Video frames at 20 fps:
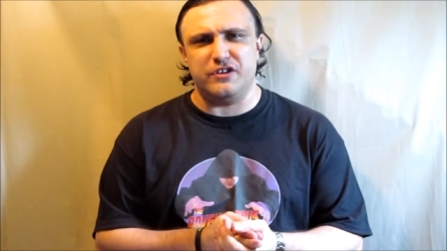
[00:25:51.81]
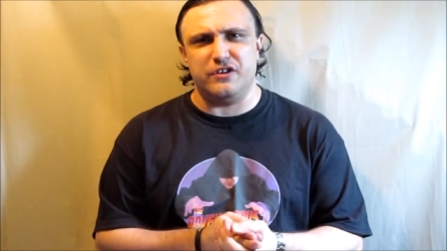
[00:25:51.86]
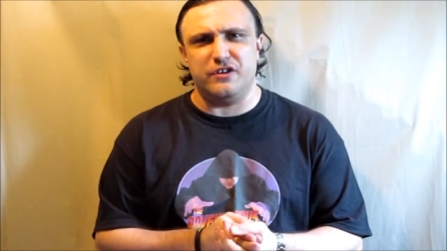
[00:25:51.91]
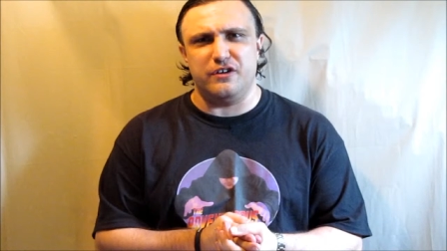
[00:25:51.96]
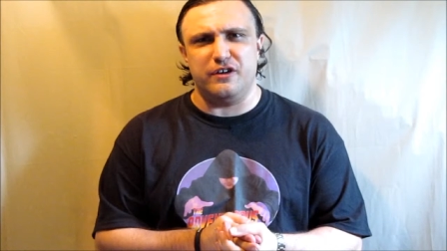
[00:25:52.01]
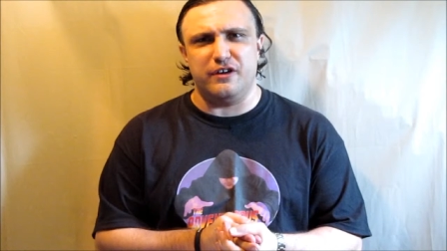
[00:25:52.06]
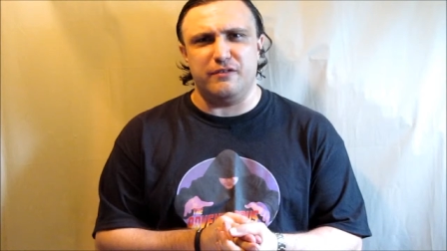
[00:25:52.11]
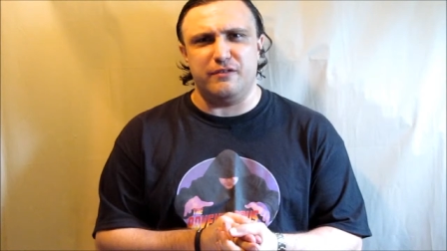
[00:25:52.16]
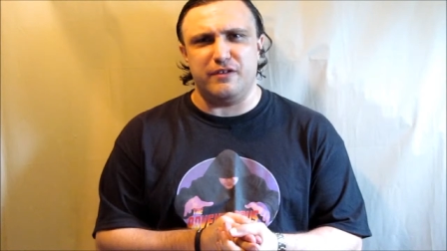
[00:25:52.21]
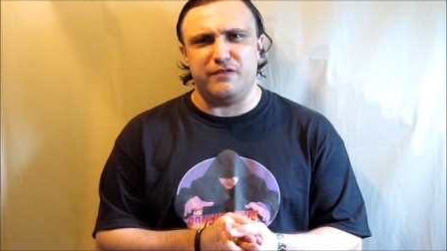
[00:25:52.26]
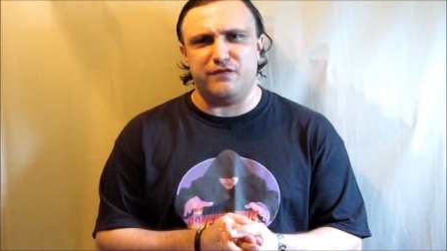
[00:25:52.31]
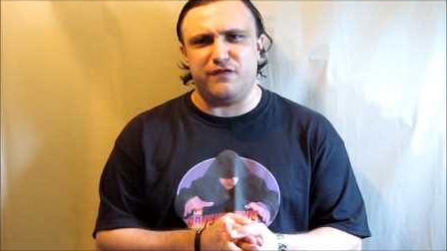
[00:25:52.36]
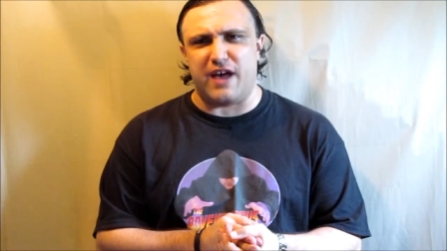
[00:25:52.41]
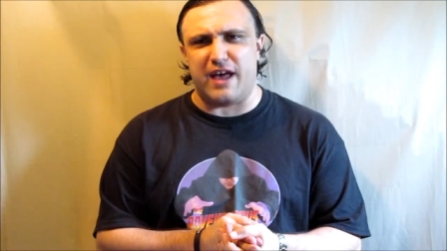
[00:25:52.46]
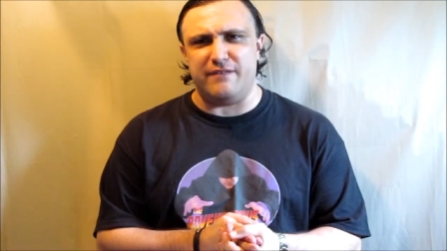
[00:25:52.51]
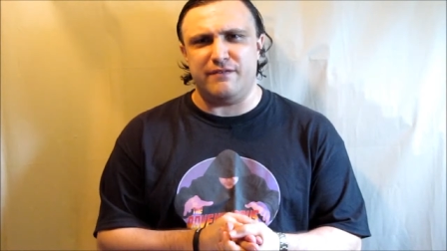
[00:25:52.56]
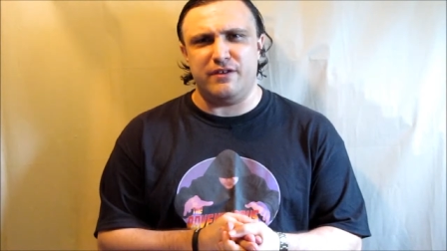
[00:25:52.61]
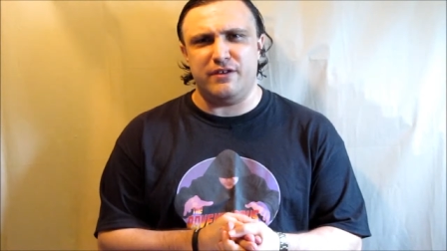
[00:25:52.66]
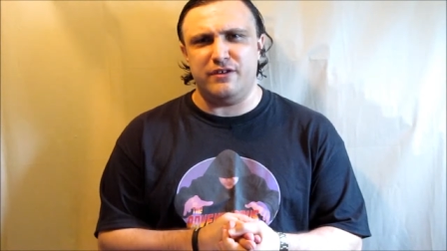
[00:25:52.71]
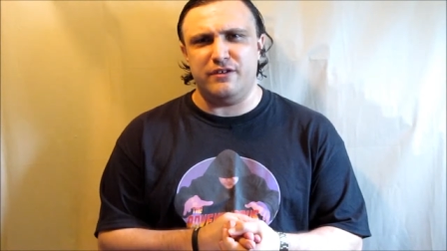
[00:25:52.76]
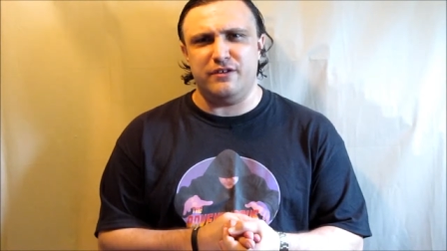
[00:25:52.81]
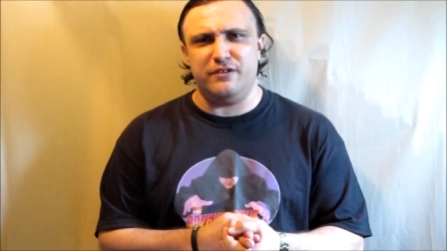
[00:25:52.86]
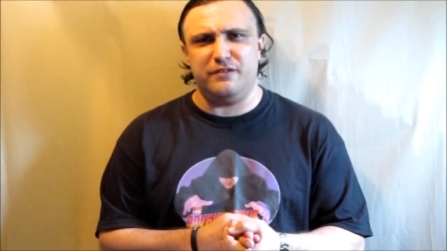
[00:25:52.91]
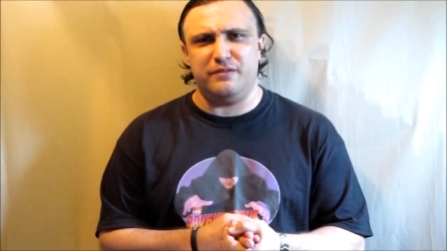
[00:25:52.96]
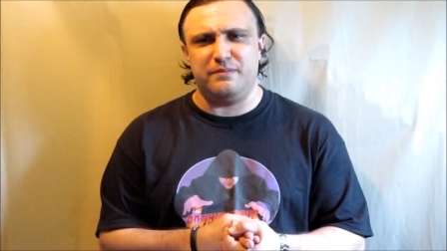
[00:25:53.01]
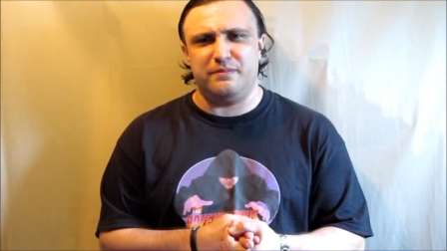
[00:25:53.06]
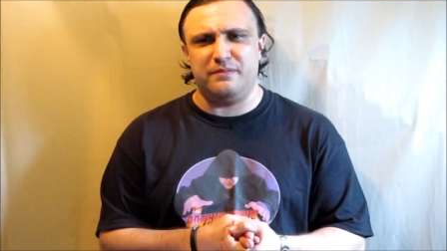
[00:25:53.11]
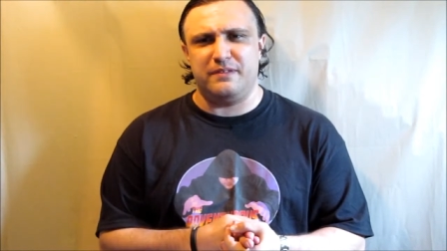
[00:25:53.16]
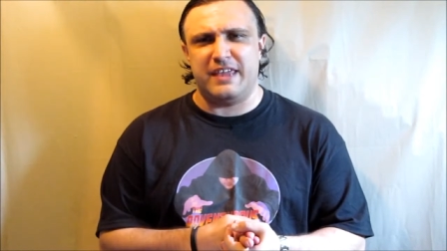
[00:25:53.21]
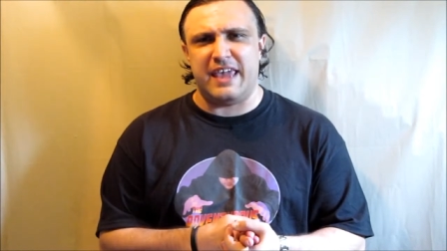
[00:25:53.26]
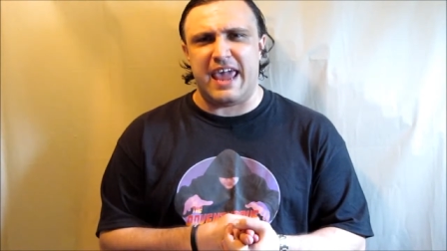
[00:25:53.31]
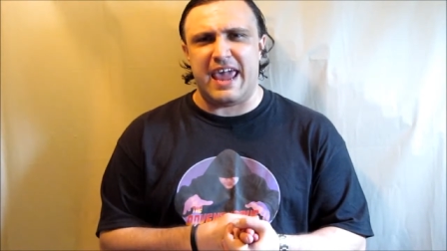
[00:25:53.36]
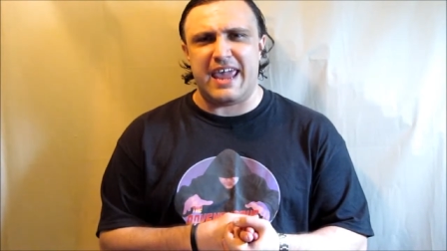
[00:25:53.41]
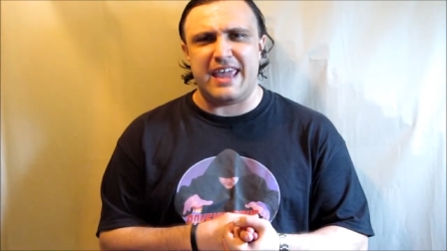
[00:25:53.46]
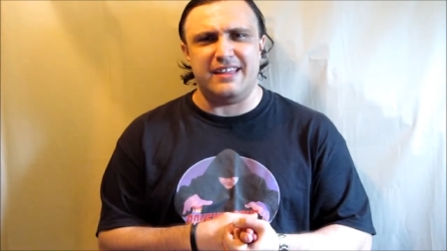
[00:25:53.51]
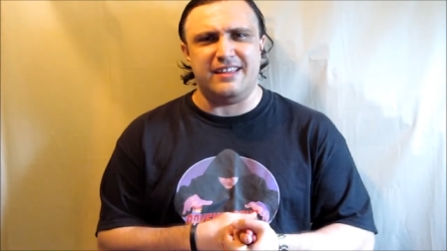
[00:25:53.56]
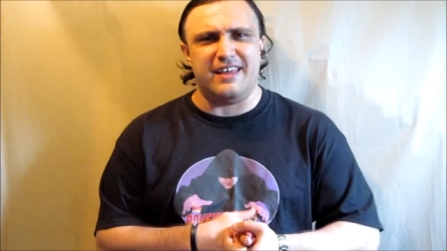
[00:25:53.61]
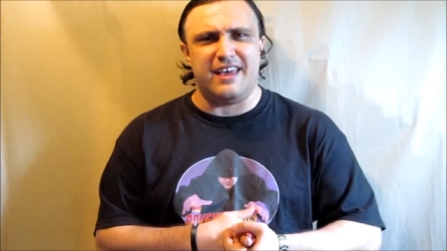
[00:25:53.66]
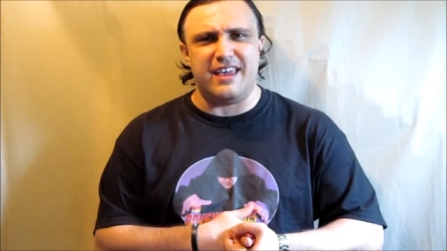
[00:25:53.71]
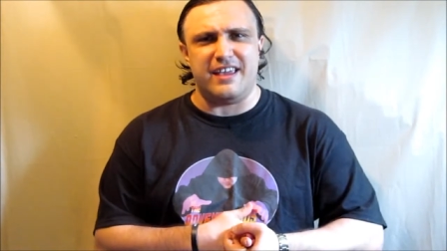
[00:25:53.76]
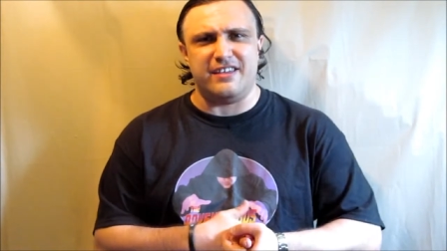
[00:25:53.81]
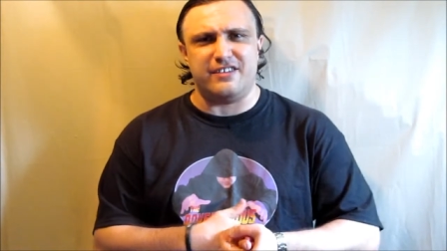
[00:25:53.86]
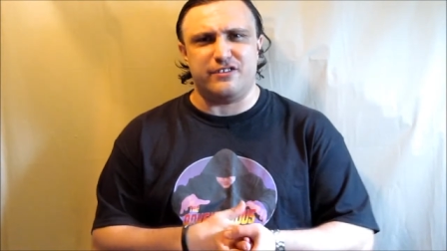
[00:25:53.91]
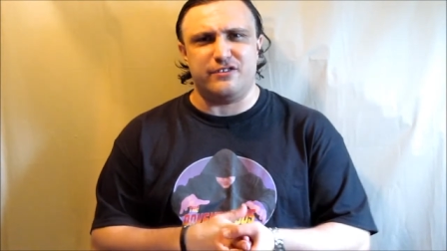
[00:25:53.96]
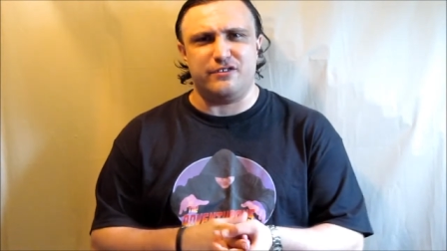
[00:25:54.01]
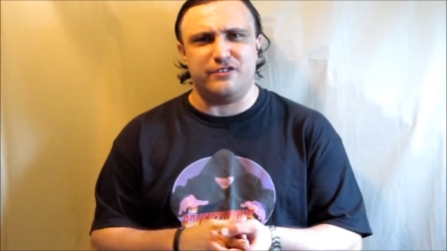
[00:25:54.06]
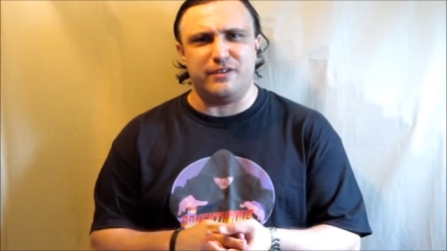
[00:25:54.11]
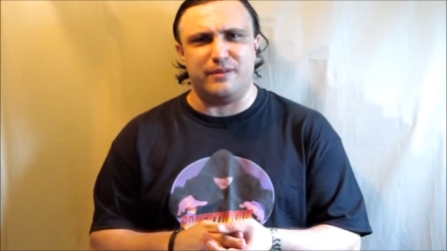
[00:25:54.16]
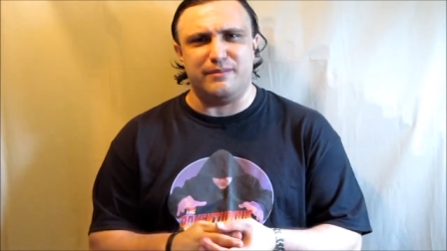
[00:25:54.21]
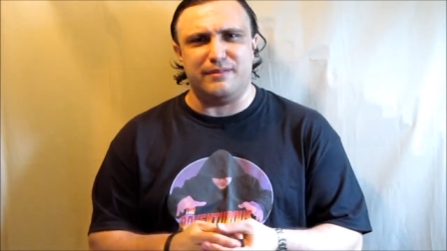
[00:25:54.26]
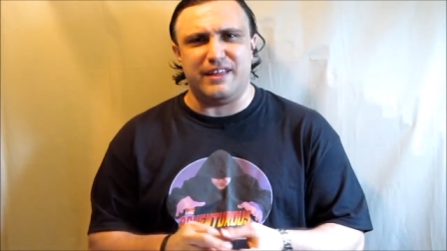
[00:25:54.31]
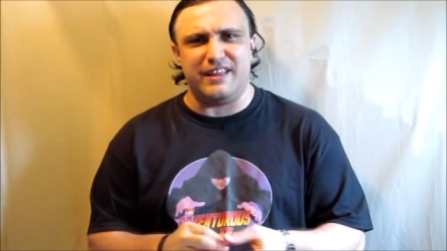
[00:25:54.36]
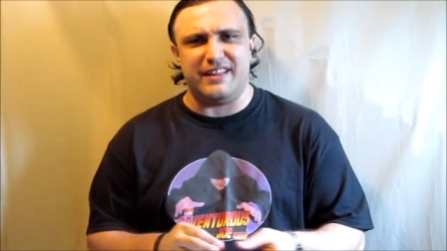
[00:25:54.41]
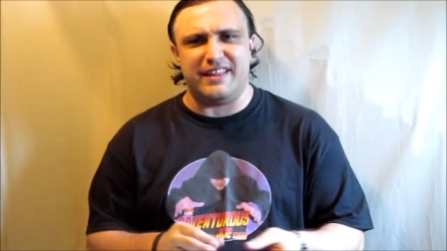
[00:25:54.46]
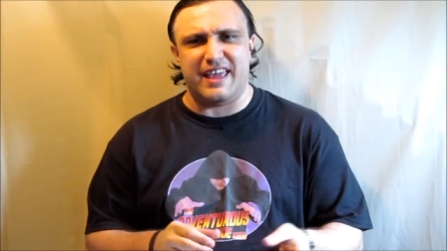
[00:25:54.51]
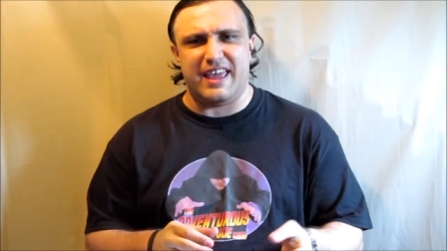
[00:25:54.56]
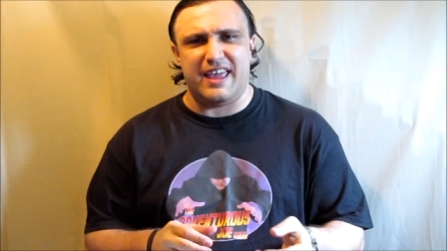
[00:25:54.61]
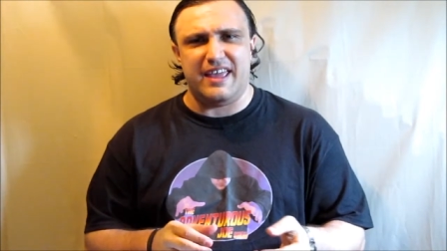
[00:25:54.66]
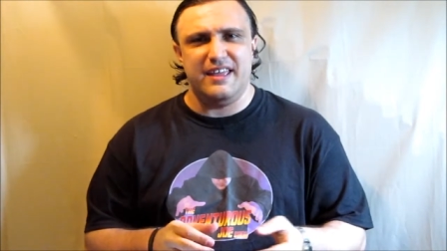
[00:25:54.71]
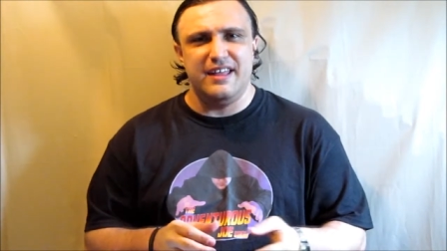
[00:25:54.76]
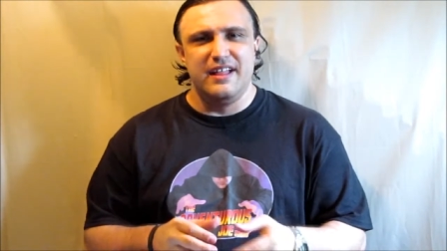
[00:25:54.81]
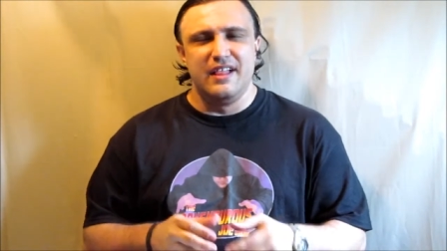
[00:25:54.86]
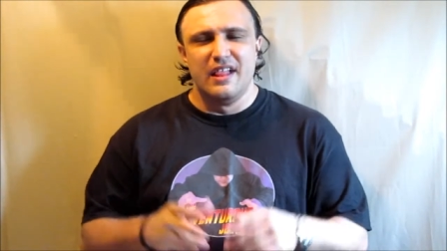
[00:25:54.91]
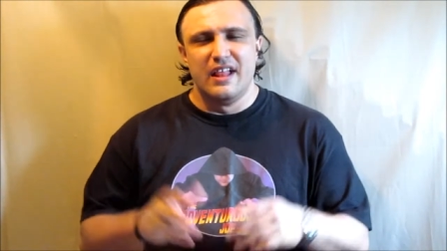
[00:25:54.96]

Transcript: or it was 500K likes or something like that.